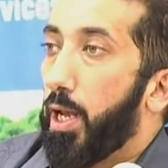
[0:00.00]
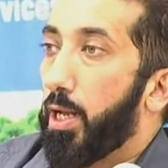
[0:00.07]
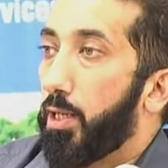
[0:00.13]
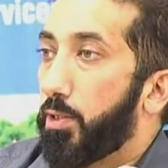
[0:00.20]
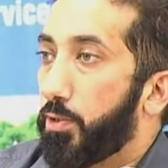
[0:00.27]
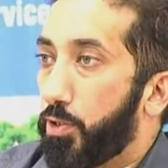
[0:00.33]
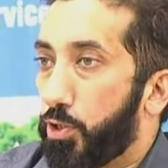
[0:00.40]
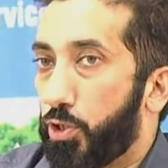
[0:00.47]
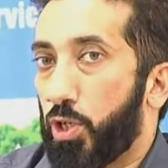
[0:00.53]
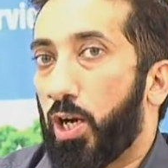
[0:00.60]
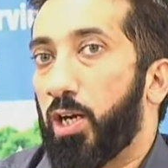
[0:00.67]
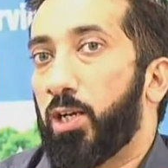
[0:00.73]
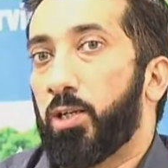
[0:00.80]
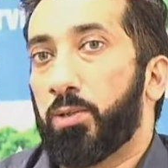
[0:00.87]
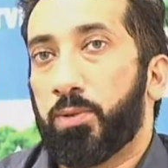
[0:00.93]
And this
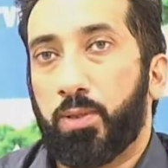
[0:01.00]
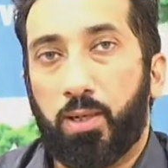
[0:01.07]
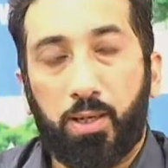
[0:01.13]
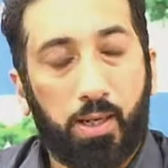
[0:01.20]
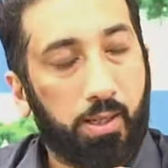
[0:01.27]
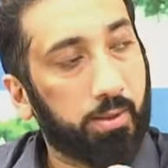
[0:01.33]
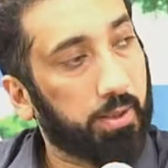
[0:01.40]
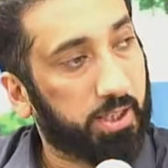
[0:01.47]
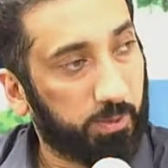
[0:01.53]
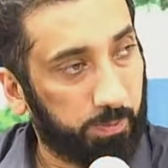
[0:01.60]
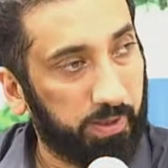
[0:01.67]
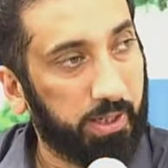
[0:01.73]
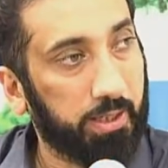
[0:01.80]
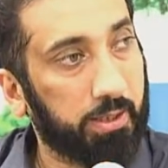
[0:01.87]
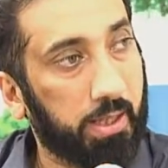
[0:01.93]
child, I'll
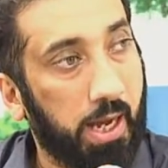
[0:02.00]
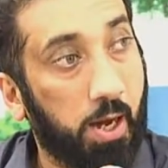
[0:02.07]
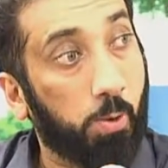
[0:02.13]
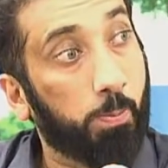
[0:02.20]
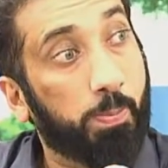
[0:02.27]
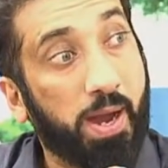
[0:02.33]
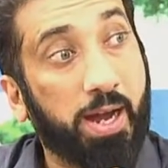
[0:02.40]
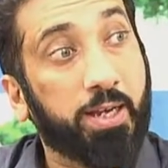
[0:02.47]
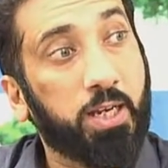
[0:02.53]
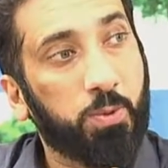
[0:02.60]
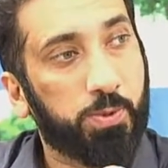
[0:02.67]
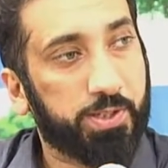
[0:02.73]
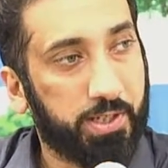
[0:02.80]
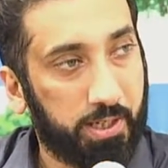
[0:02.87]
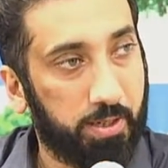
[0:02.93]
explain how bad
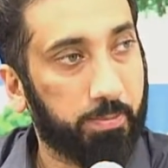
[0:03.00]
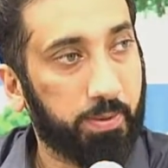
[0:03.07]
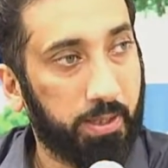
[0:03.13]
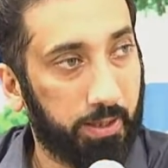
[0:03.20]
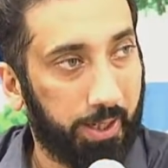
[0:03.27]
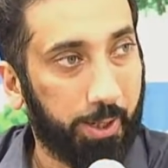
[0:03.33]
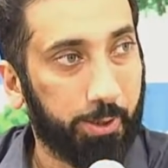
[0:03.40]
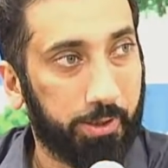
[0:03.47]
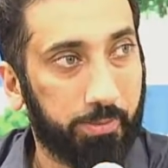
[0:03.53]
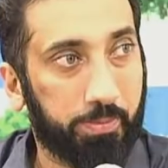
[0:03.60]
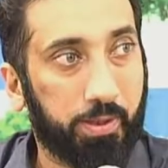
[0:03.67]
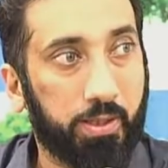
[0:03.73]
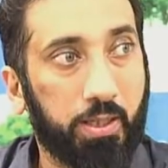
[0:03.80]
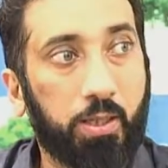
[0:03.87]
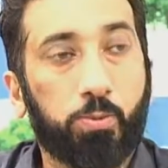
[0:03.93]
he was going to be later,
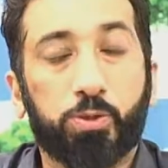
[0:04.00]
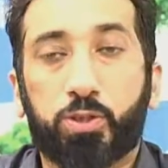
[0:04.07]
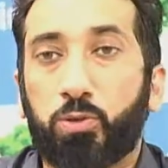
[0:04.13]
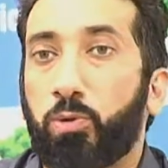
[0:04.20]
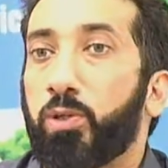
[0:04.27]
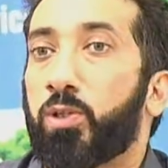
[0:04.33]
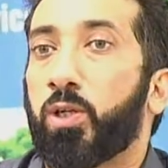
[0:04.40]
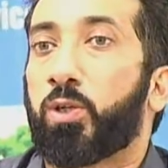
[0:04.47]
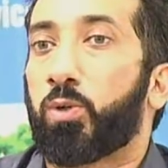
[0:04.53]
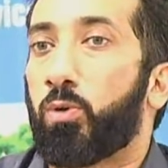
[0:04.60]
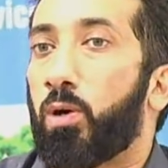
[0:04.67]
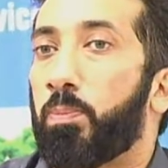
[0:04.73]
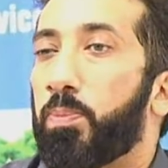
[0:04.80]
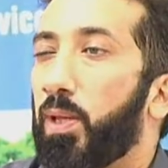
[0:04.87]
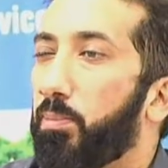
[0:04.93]
but he was going to
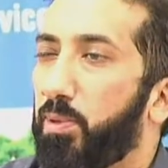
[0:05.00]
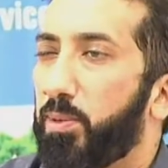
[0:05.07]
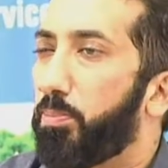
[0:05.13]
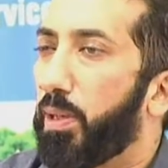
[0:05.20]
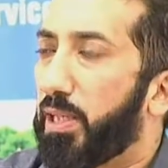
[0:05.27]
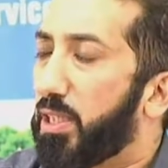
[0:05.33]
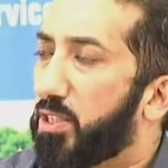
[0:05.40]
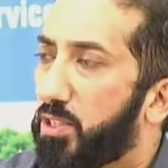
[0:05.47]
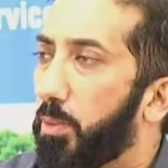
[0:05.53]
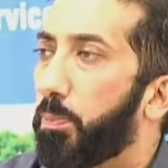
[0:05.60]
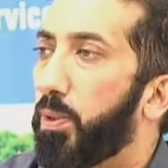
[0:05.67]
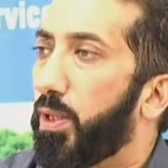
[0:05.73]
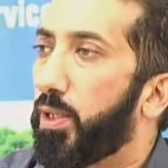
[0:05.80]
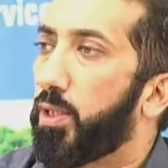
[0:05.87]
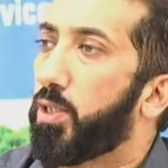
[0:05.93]
grow up, let me make it
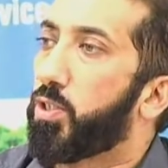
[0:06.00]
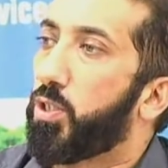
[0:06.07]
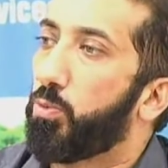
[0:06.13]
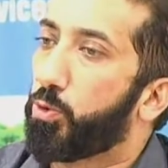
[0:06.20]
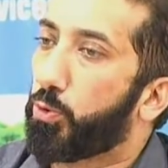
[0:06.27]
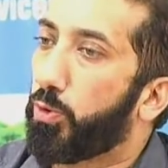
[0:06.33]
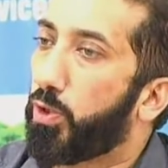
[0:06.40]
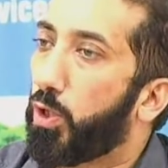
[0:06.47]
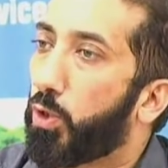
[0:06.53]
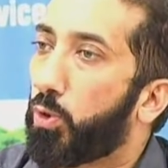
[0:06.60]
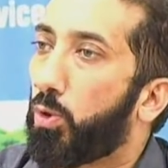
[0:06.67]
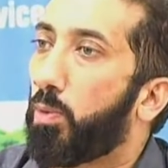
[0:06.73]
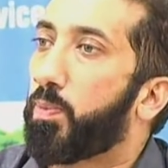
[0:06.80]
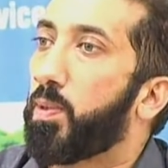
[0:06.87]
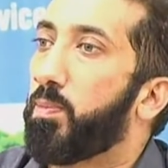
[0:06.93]
simple English, he was going to
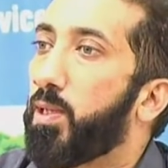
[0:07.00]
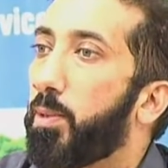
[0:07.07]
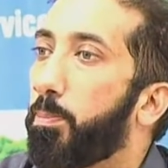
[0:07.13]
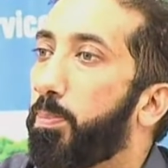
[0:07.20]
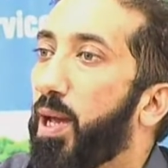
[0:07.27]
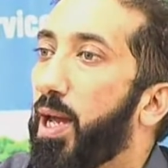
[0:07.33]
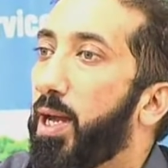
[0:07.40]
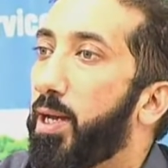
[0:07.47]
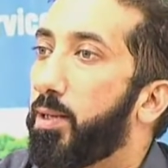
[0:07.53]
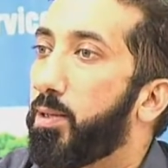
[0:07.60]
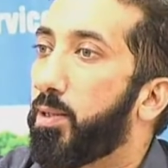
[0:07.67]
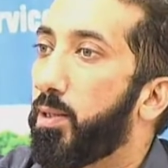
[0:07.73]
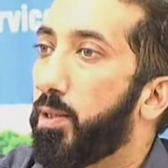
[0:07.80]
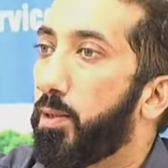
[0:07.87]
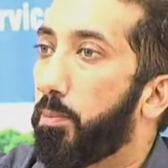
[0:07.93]
grow up to be a
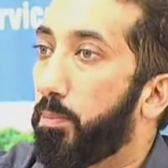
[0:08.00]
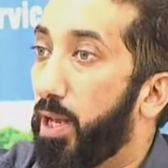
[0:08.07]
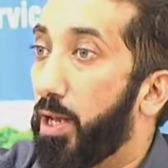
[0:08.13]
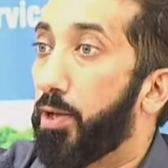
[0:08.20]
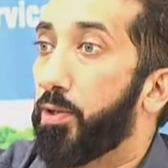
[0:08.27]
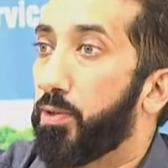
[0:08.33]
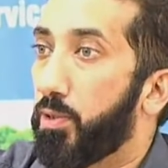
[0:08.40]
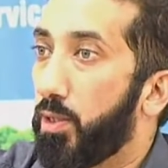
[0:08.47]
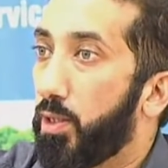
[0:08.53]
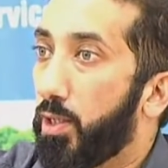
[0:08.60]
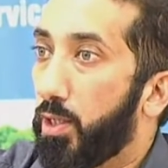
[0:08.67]
bad man.